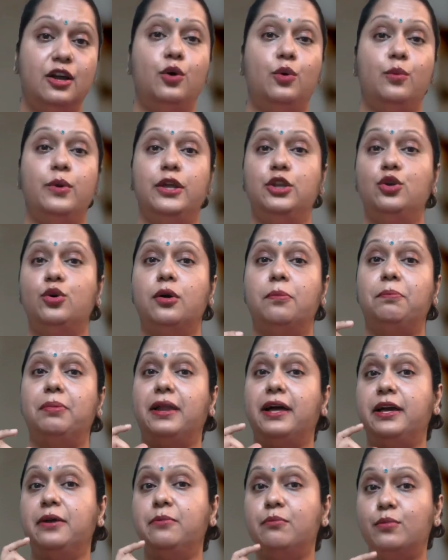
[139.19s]
when you
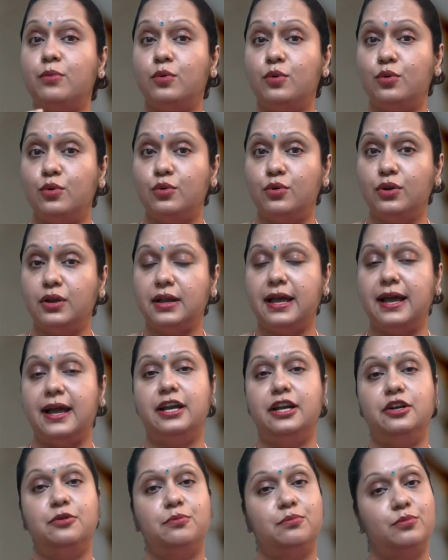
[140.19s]
apply more
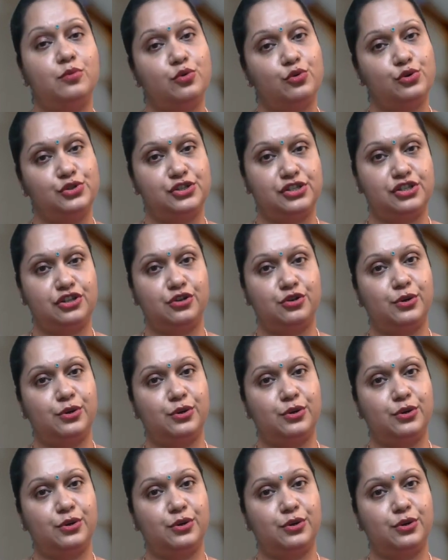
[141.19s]
and most